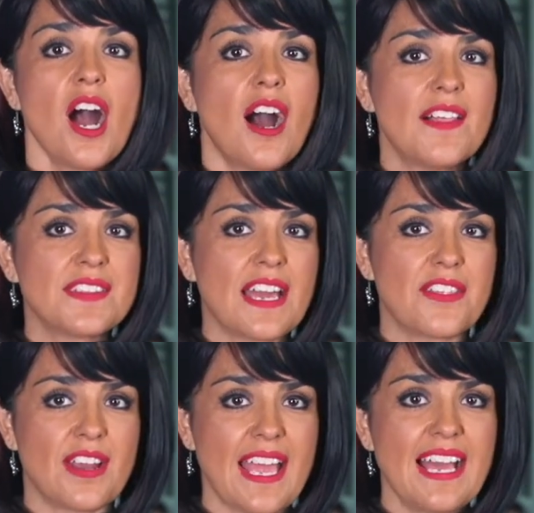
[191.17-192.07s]
On the
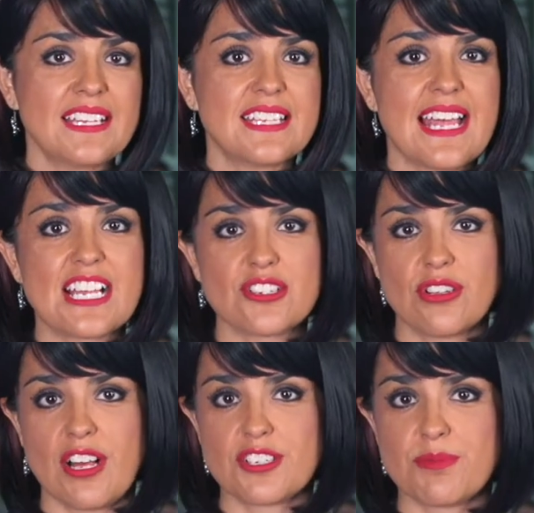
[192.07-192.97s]
other hand, the
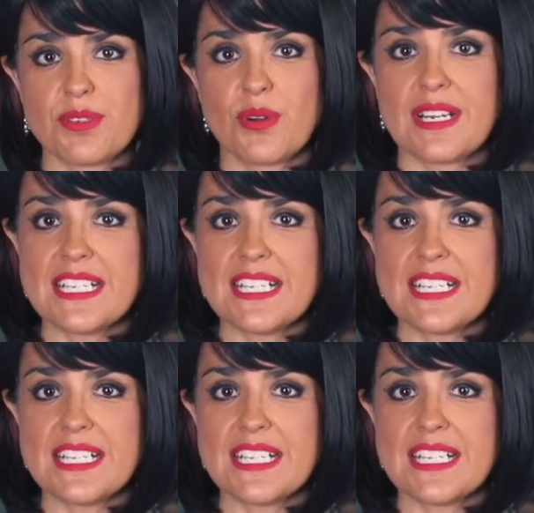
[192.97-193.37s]
National Entrepreneur